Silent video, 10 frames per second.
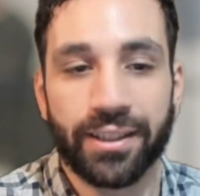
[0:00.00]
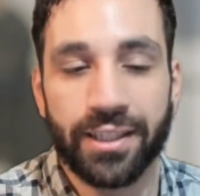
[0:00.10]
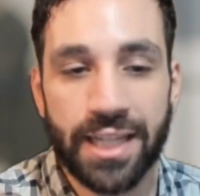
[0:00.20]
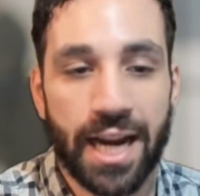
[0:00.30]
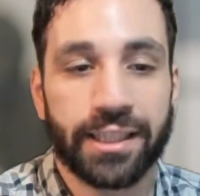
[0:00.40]

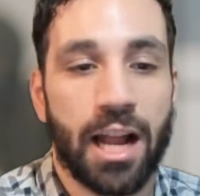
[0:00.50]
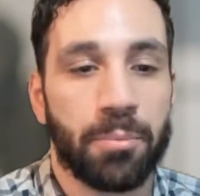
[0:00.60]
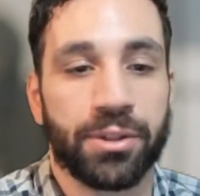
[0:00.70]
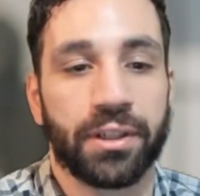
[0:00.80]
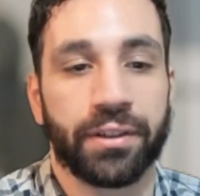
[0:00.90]
exact
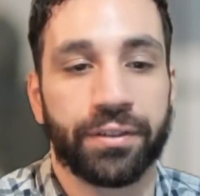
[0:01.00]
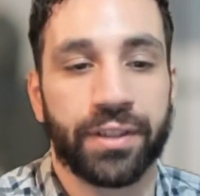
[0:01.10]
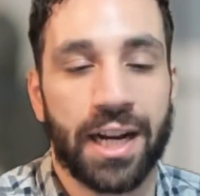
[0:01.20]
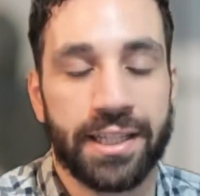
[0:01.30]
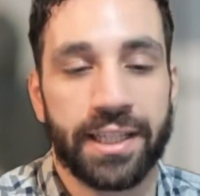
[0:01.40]
opposite of
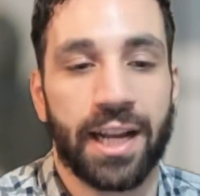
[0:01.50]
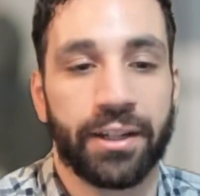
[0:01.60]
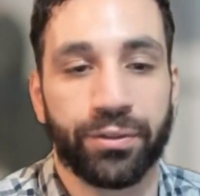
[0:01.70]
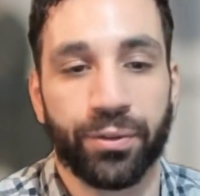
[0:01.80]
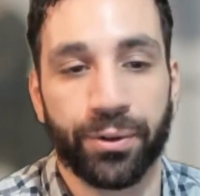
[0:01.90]

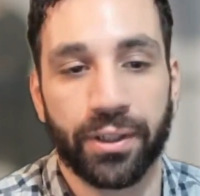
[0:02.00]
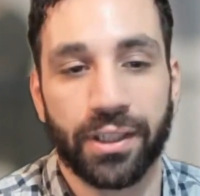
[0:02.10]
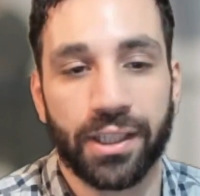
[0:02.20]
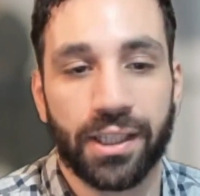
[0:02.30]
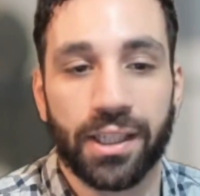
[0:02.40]
1994.
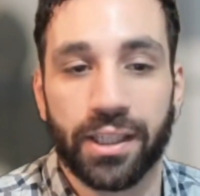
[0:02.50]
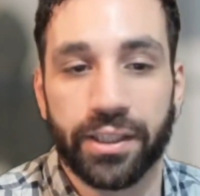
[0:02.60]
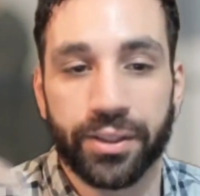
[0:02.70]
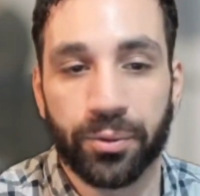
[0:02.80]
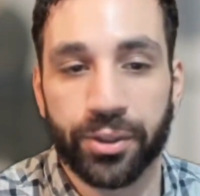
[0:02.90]

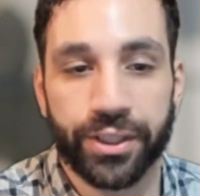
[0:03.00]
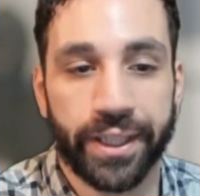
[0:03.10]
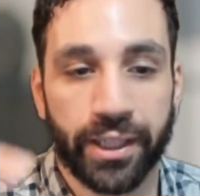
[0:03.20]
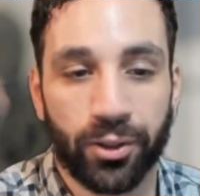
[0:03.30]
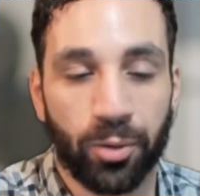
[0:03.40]
So we're
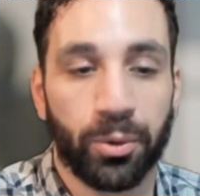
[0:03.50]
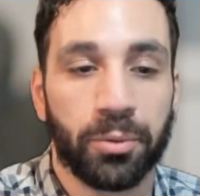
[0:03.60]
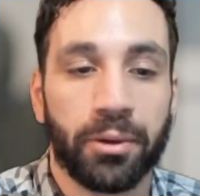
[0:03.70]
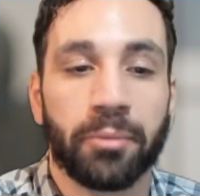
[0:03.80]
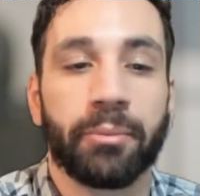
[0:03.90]
seeing global
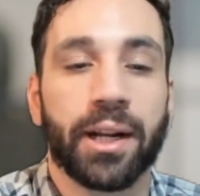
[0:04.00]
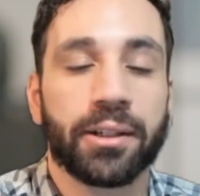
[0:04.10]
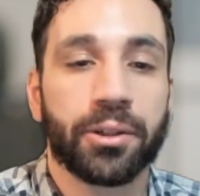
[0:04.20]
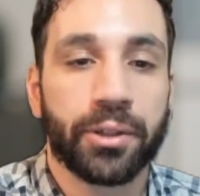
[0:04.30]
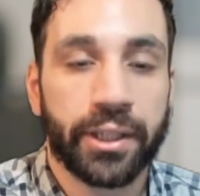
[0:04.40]

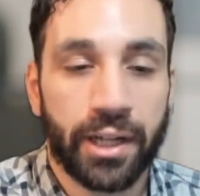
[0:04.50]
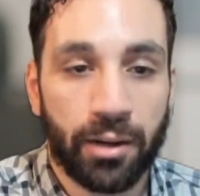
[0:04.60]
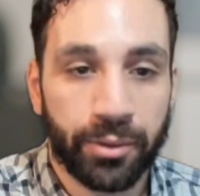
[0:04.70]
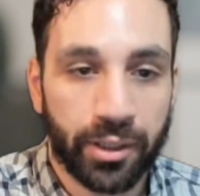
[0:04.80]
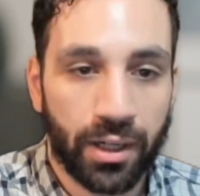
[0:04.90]

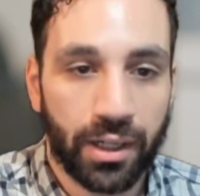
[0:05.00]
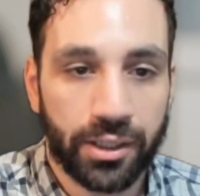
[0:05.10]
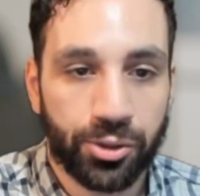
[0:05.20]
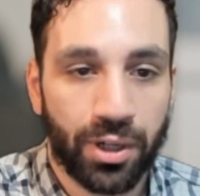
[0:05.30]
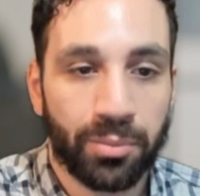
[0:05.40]
macroeconomic
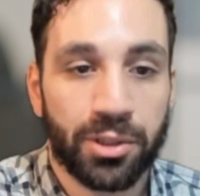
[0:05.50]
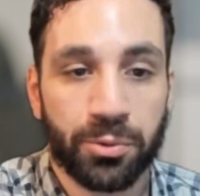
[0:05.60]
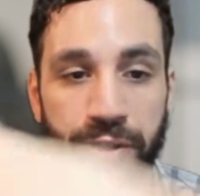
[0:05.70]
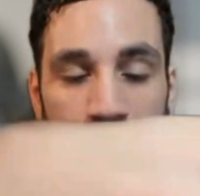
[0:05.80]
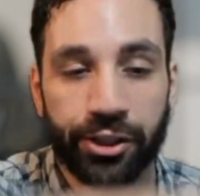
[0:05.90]
troubles.
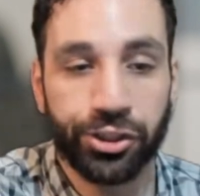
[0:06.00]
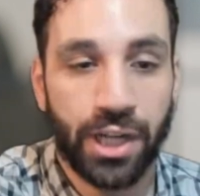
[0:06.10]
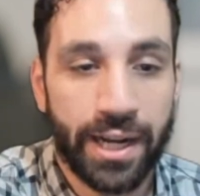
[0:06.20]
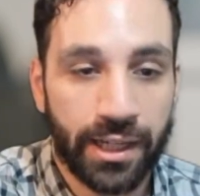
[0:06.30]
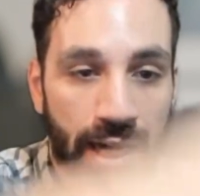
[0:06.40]
We're seeing
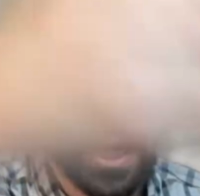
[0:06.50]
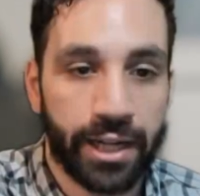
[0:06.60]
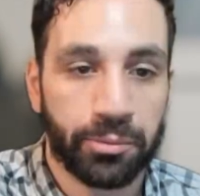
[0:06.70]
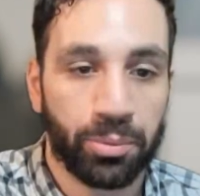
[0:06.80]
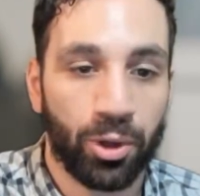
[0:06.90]
China, high
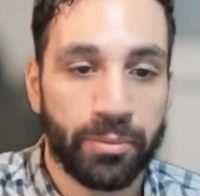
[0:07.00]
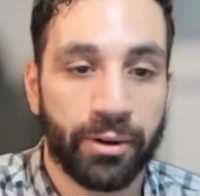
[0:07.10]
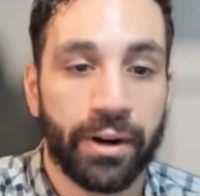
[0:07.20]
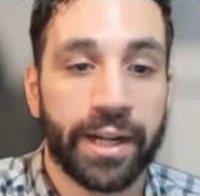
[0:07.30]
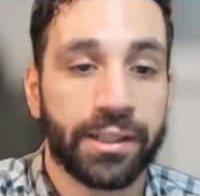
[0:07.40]
unemployment
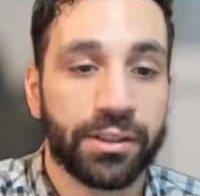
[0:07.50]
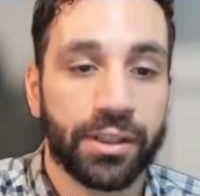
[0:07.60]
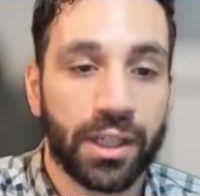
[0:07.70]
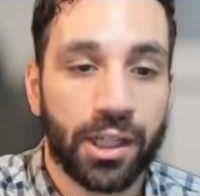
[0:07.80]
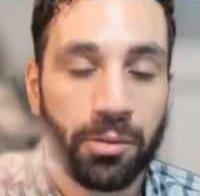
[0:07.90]
rates,
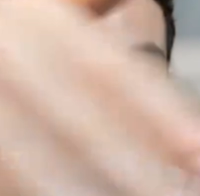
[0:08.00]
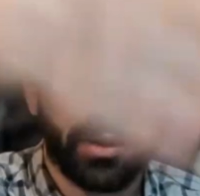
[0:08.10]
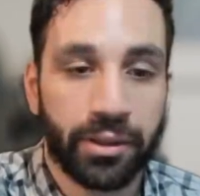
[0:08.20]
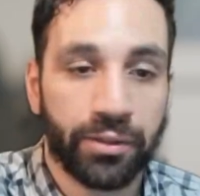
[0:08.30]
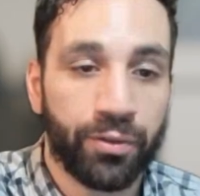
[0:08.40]

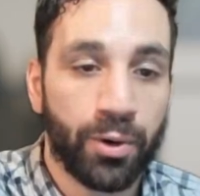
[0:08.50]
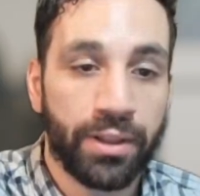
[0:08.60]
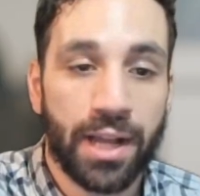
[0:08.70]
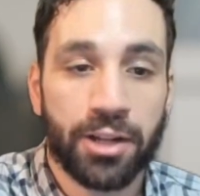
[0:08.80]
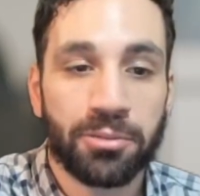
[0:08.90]

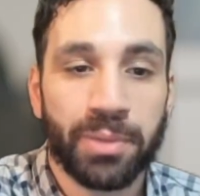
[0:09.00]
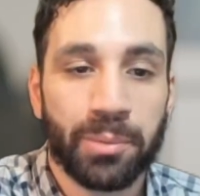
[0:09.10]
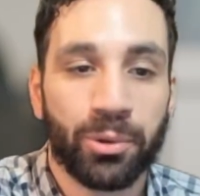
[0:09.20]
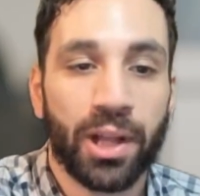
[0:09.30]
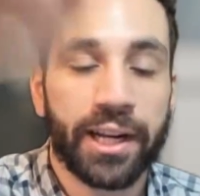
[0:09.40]
40,000
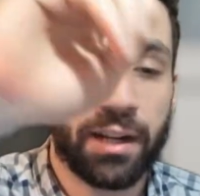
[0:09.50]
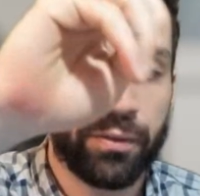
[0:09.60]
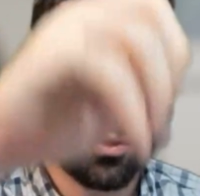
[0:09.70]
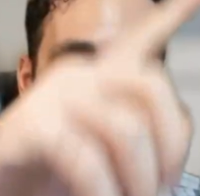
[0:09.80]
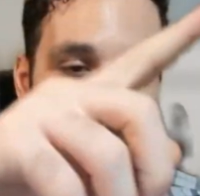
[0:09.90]
people lining up
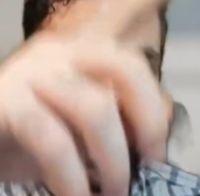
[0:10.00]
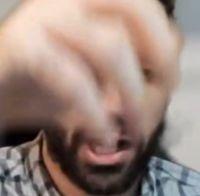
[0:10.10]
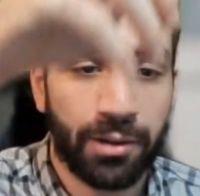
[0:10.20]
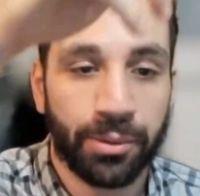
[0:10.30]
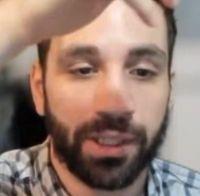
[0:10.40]
for one job.